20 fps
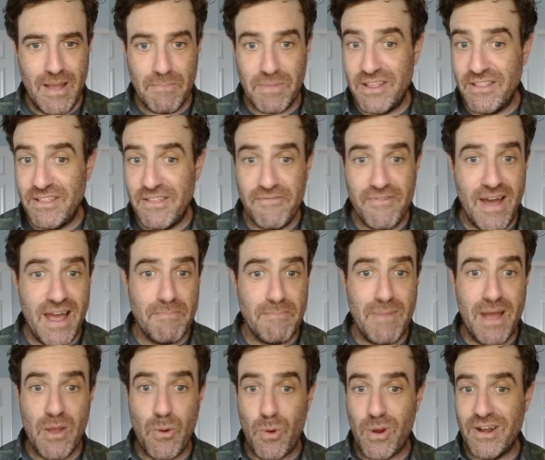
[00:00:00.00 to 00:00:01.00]
I'm going to define
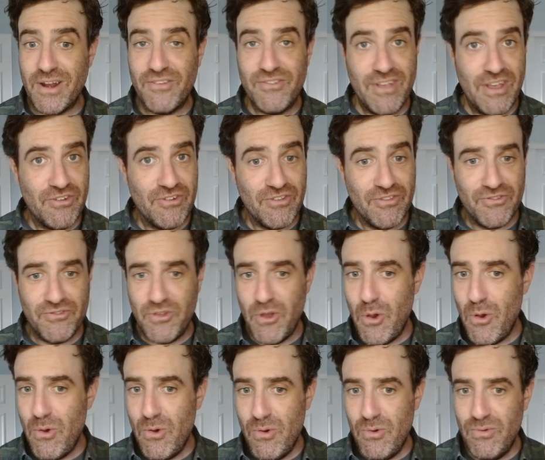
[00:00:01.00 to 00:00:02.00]
my organization's
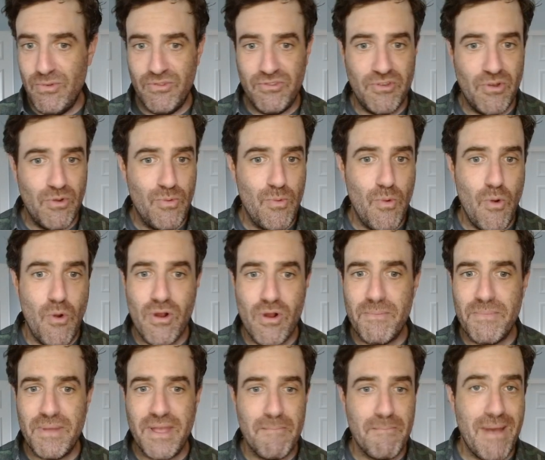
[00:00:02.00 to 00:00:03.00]
tone. So
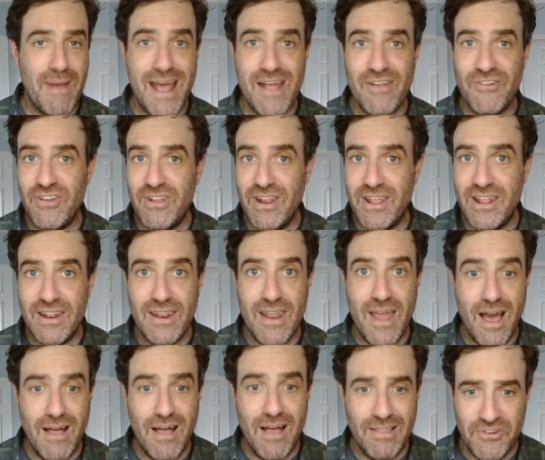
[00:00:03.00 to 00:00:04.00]
warm, compassionate,
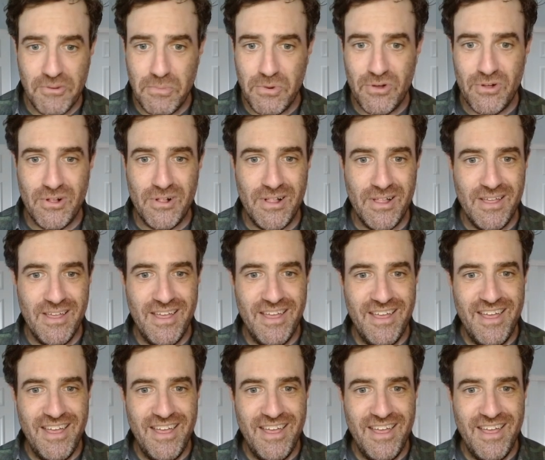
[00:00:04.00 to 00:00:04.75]
knowledgeable.